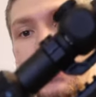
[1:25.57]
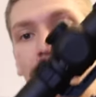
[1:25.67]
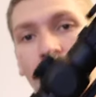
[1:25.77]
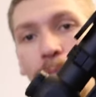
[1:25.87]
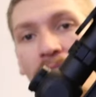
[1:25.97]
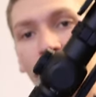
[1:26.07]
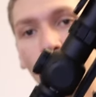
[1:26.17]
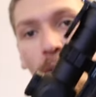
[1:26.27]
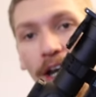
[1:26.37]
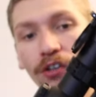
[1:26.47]
the pick
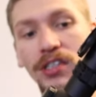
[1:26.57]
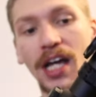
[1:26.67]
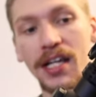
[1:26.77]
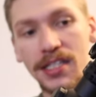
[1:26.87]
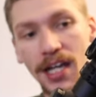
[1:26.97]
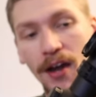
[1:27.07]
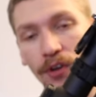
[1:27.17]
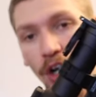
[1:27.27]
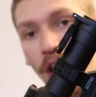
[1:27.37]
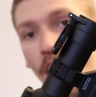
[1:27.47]
rail dust
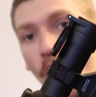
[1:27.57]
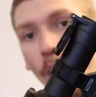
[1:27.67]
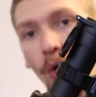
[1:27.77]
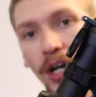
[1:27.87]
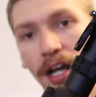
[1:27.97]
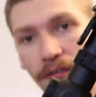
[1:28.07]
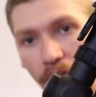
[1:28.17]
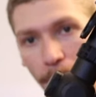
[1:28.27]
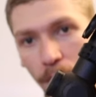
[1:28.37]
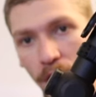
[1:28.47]
cover, or kind of
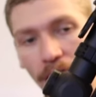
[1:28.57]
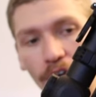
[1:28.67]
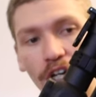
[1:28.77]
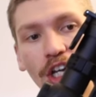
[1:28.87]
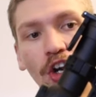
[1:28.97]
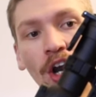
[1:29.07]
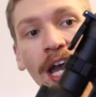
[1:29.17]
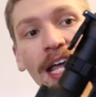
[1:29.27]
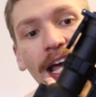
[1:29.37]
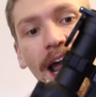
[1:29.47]
upper cover here
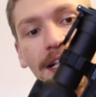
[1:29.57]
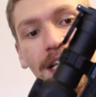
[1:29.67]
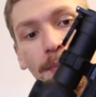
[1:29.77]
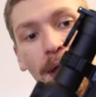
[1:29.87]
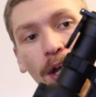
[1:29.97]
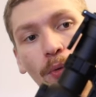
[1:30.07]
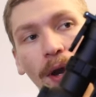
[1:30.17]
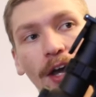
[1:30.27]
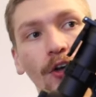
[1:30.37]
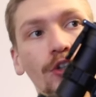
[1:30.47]
that adds a pick
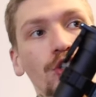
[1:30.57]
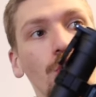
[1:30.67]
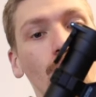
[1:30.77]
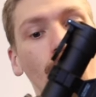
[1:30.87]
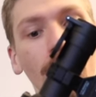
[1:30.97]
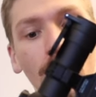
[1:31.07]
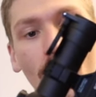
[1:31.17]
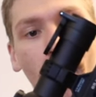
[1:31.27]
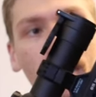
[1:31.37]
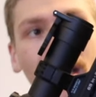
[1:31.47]
rail to the
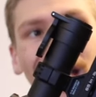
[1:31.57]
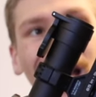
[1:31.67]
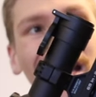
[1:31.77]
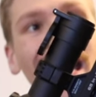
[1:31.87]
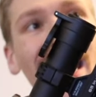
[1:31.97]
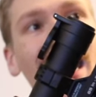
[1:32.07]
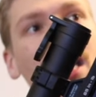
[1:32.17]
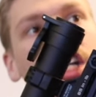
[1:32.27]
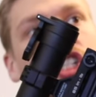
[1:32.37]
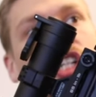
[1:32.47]
top of the gun. In
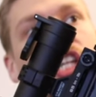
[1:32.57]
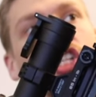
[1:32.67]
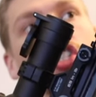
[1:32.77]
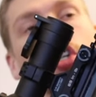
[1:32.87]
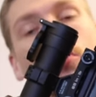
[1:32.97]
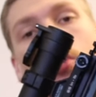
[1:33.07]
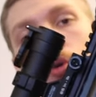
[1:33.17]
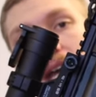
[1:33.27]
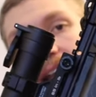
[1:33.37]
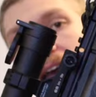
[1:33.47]
addition to this too,
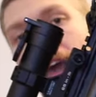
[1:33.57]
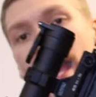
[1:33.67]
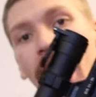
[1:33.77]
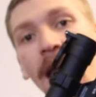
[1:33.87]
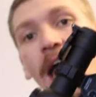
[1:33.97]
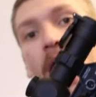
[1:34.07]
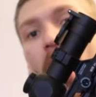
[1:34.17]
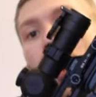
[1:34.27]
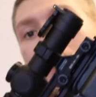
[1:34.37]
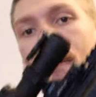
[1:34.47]
you get a
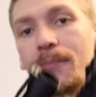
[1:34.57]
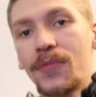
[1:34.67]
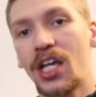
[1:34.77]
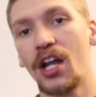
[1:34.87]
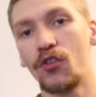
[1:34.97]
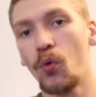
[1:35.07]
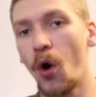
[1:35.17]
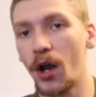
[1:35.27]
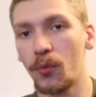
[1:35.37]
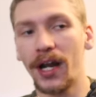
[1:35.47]
kind of
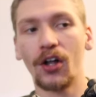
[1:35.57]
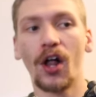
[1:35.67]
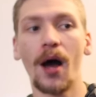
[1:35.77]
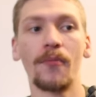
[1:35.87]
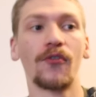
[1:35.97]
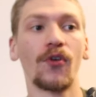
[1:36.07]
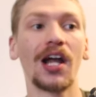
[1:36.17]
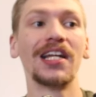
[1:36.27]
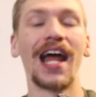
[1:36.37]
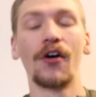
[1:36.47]
quad rail up
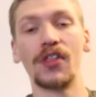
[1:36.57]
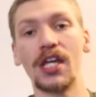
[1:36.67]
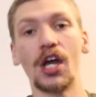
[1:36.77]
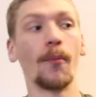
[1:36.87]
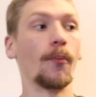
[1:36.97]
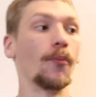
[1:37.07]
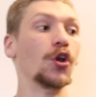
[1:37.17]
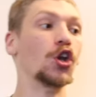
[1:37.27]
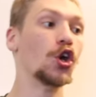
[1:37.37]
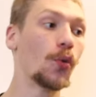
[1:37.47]
front. Now the
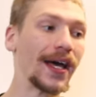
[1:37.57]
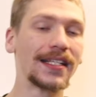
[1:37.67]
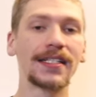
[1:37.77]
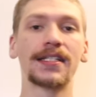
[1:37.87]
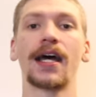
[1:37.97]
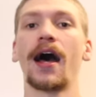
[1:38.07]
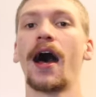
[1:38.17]
newest